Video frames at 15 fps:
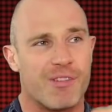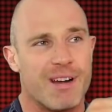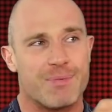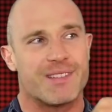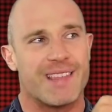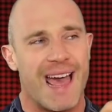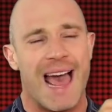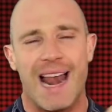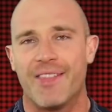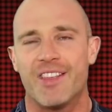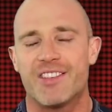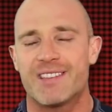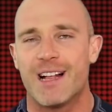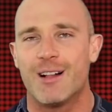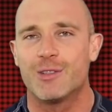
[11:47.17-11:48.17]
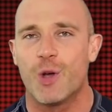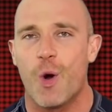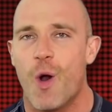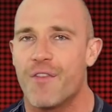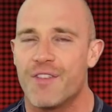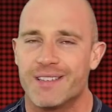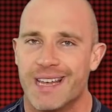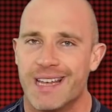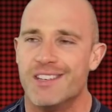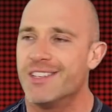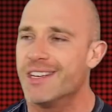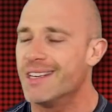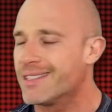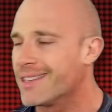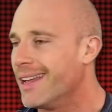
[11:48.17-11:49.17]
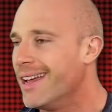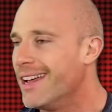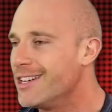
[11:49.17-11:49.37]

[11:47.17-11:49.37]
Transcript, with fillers: rips the Hell in a Cell door off its hinges.